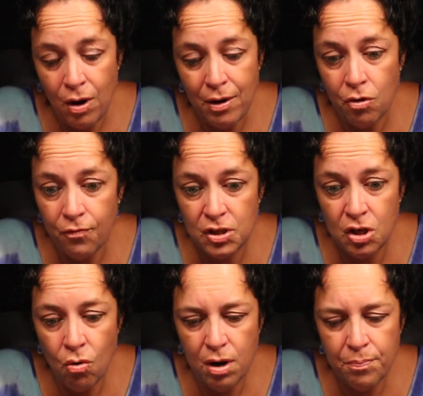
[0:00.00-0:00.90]
I don't know if it's
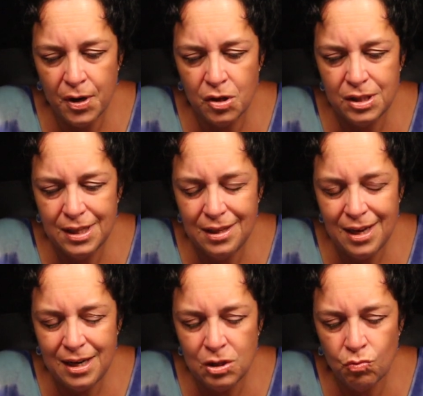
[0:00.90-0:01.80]
your person
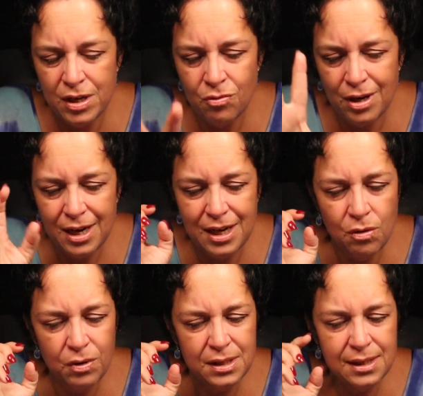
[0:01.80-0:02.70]
that is
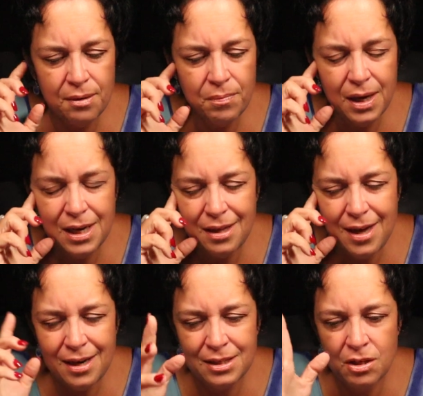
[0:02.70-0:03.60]
reuniting with somebody
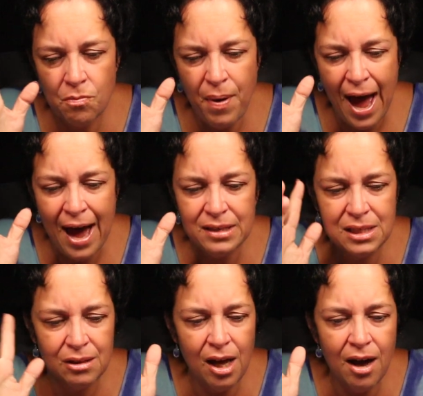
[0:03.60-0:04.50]
that is their
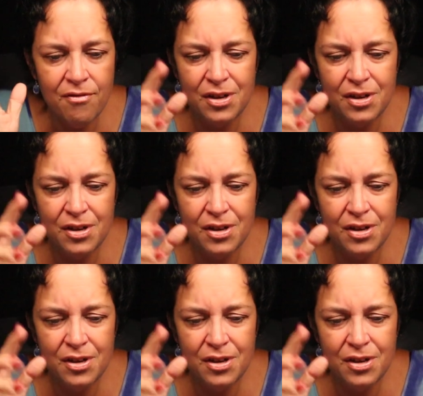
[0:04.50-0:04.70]
past love,